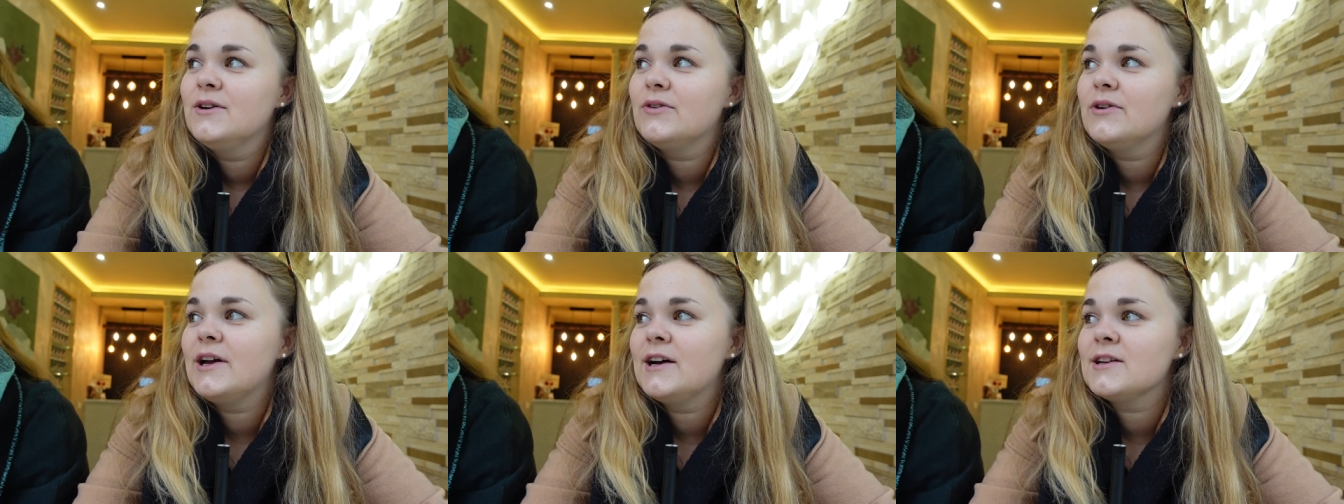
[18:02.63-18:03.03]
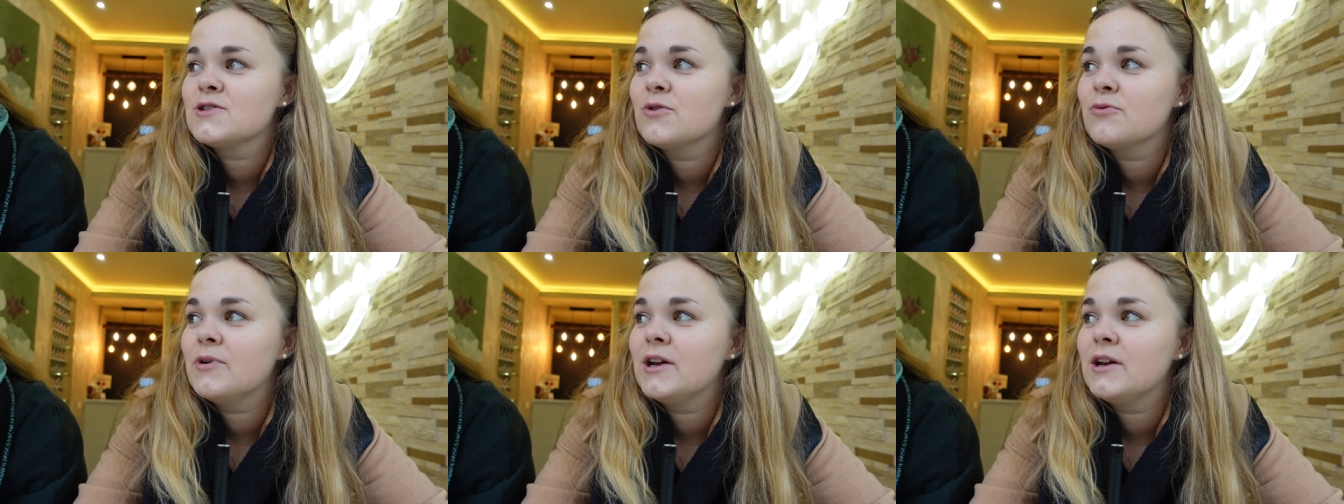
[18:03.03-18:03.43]
Or yeah, it's
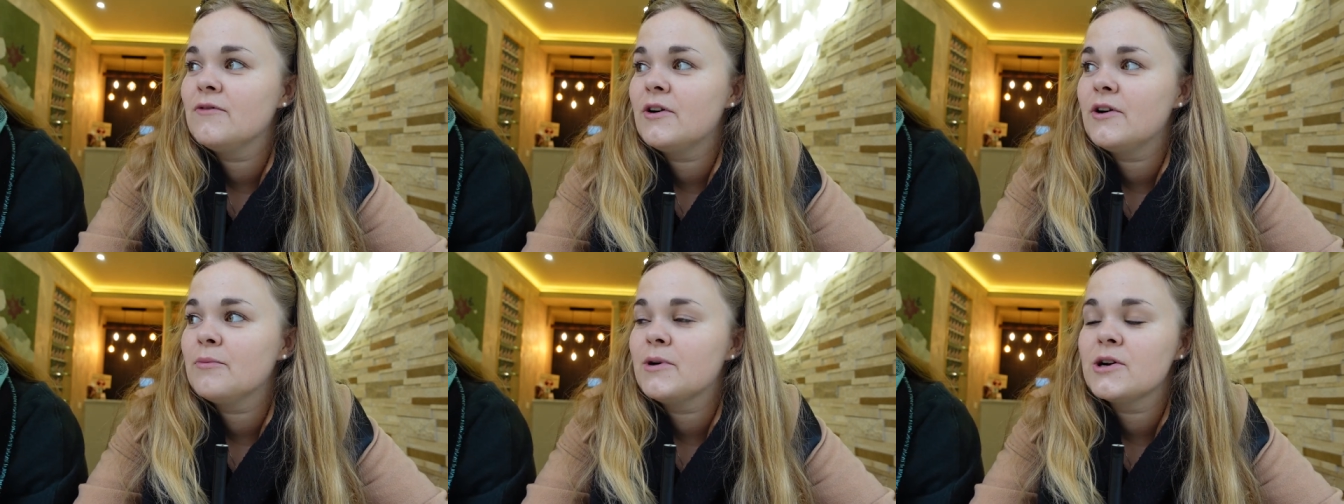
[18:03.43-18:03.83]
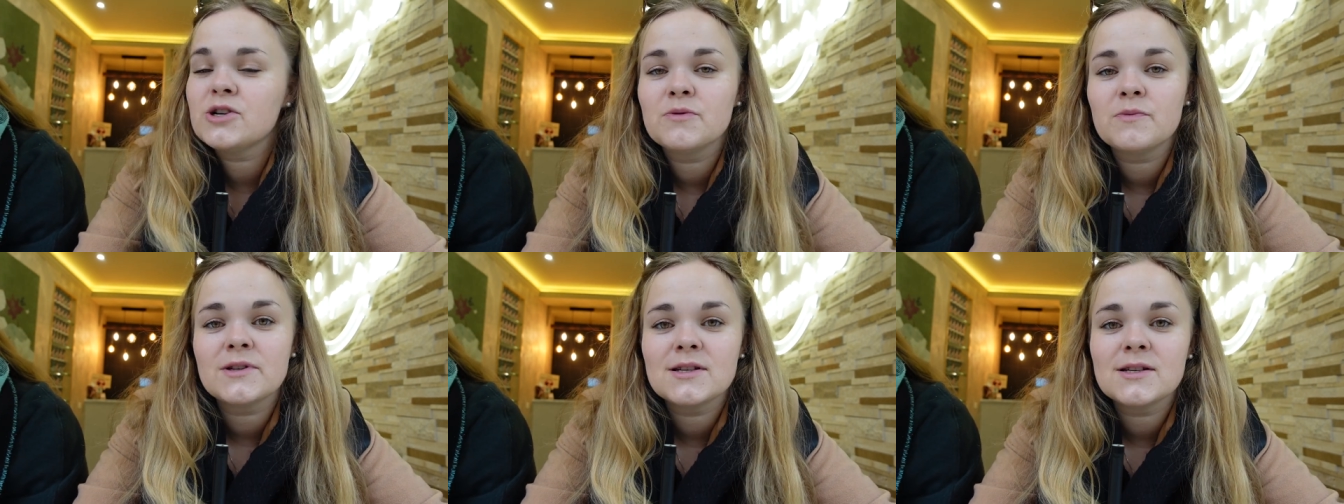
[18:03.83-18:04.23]
not raining very
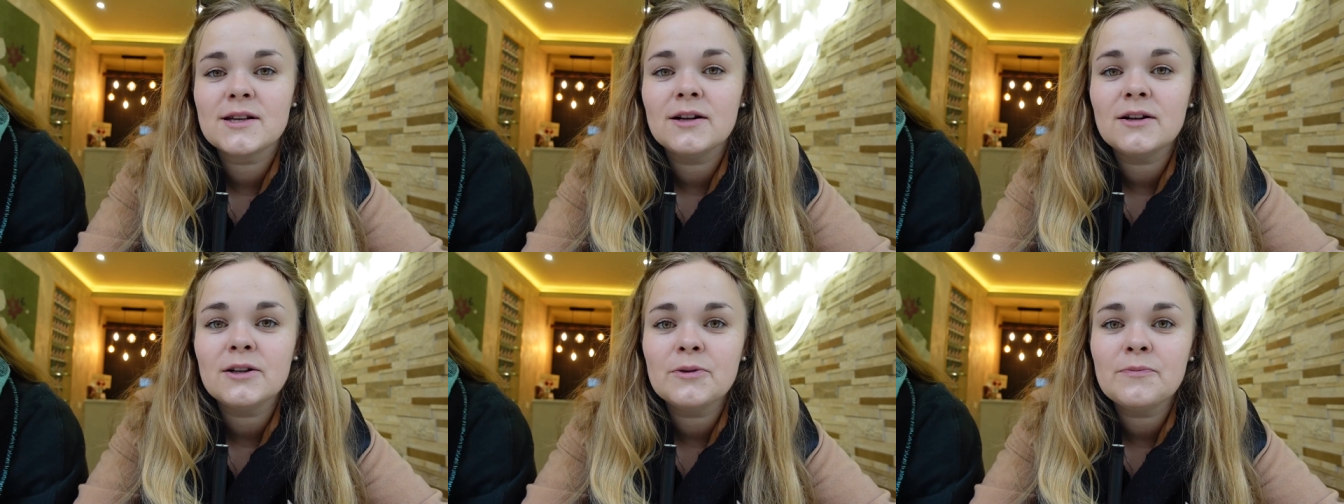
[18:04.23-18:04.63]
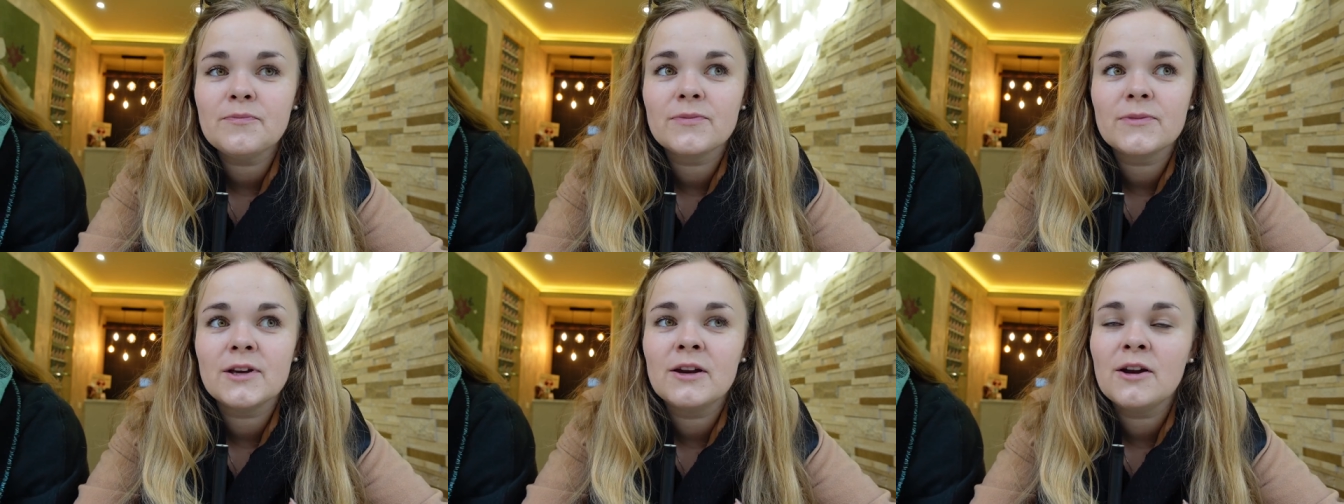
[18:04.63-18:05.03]
much, but still
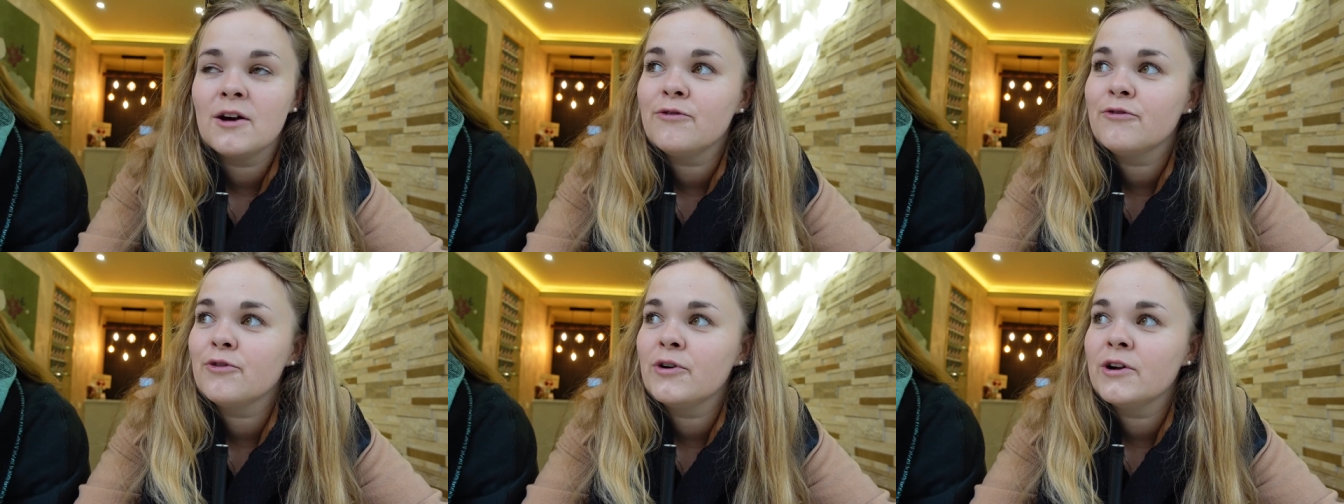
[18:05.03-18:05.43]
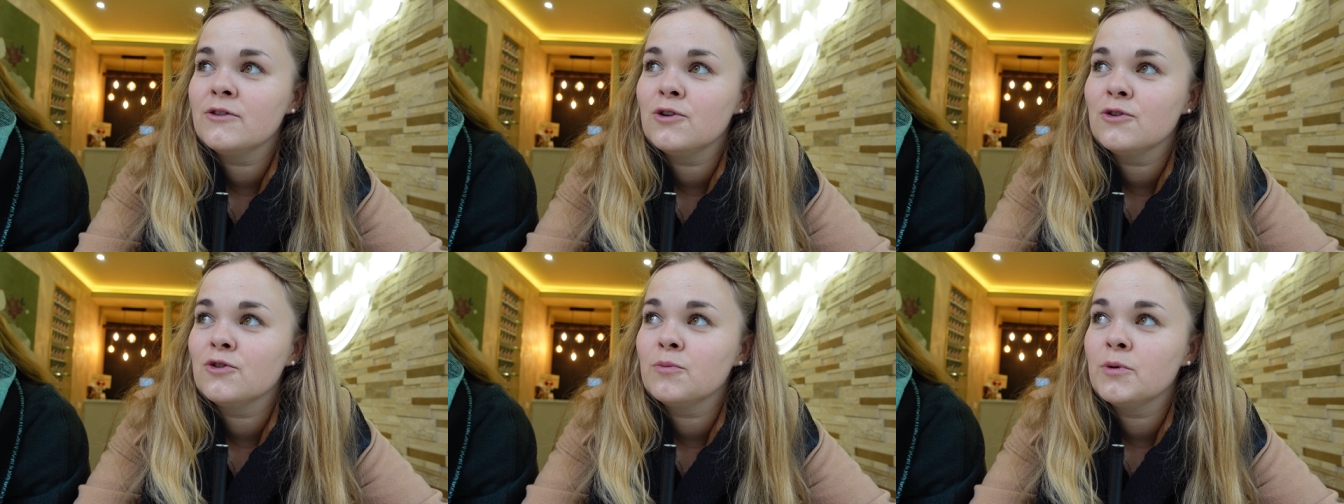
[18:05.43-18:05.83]
enough for it
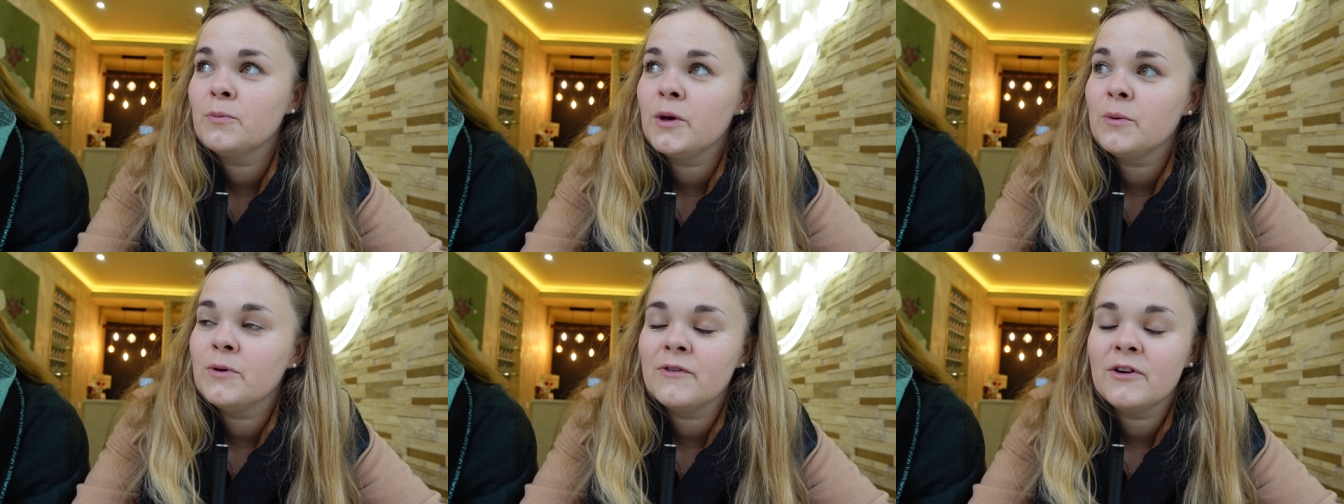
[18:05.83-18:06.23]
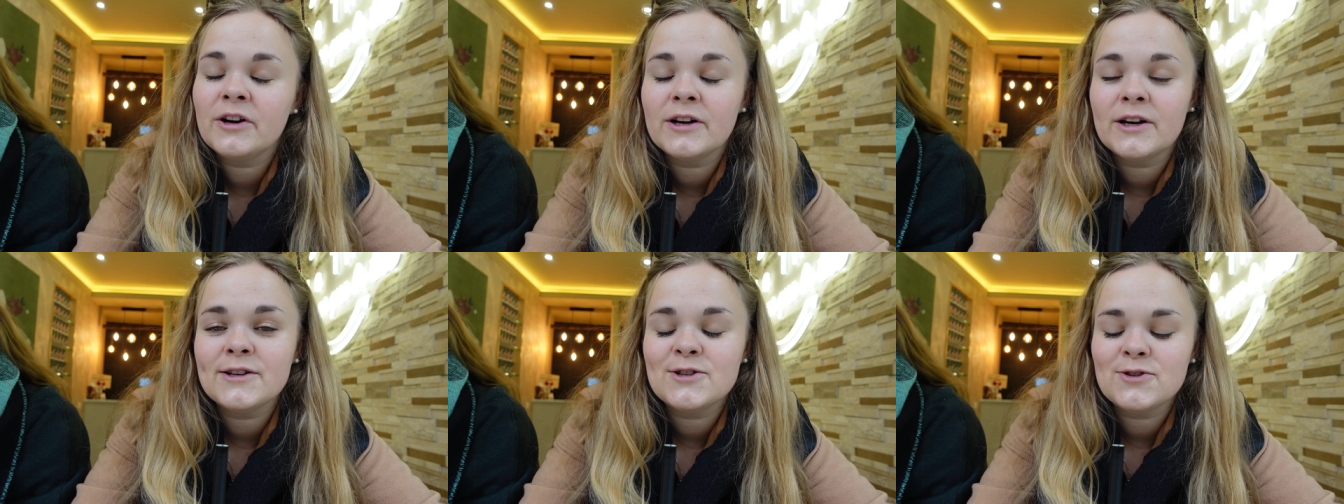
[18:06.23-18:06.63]
not to be maybe very
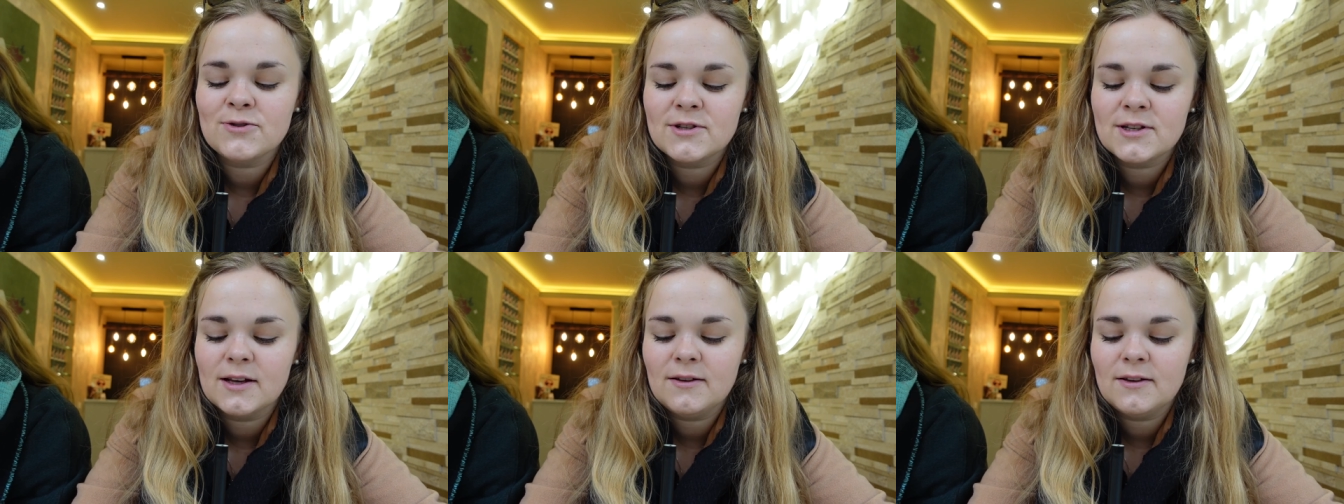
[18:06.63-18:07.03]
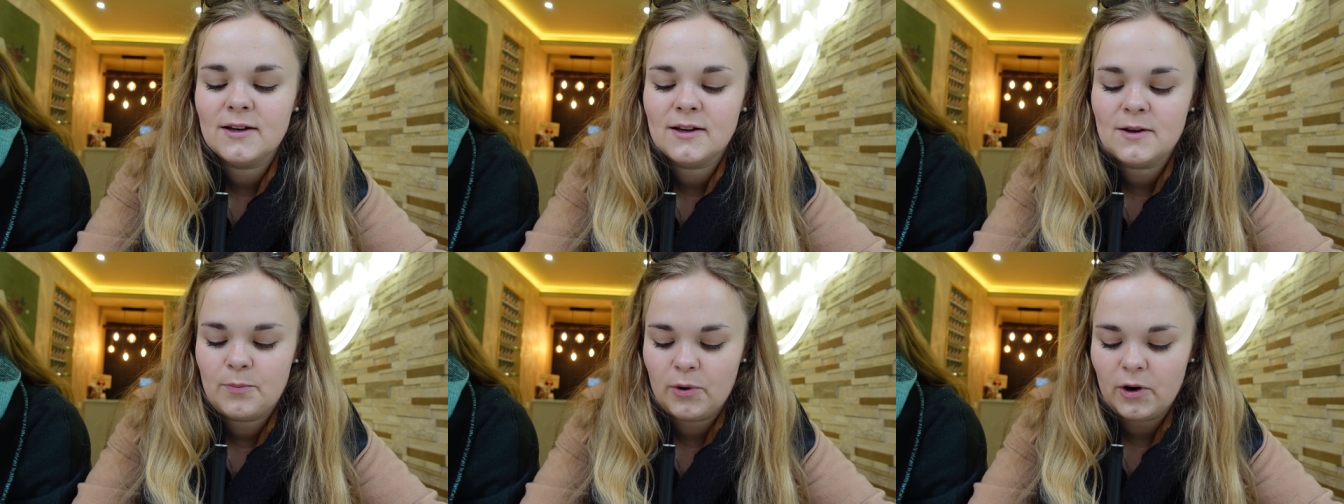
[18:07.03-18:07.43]
nice to sit
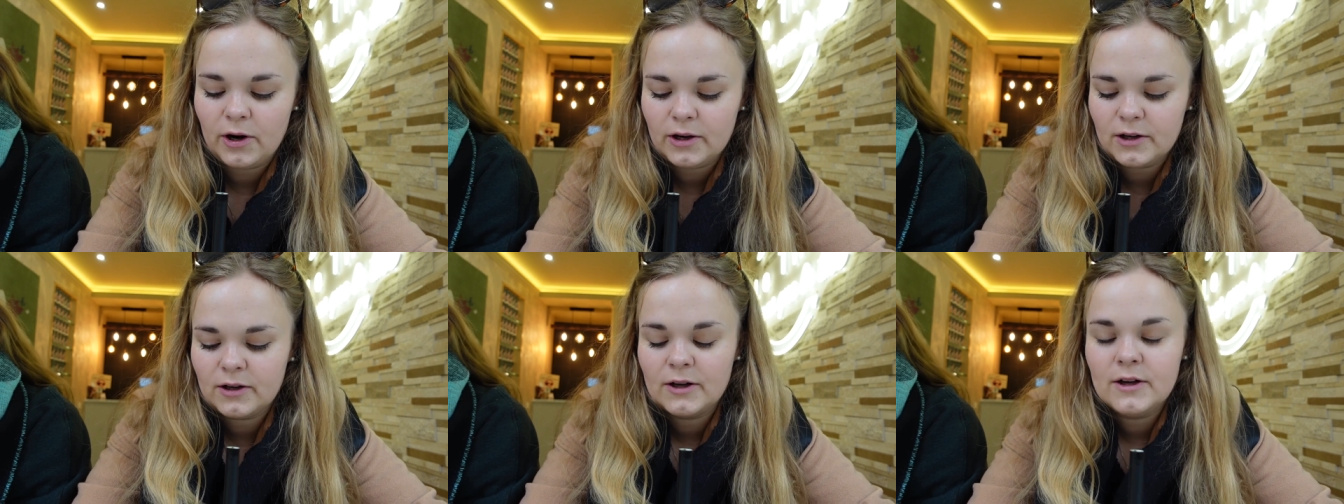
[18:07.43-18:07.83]
in a park.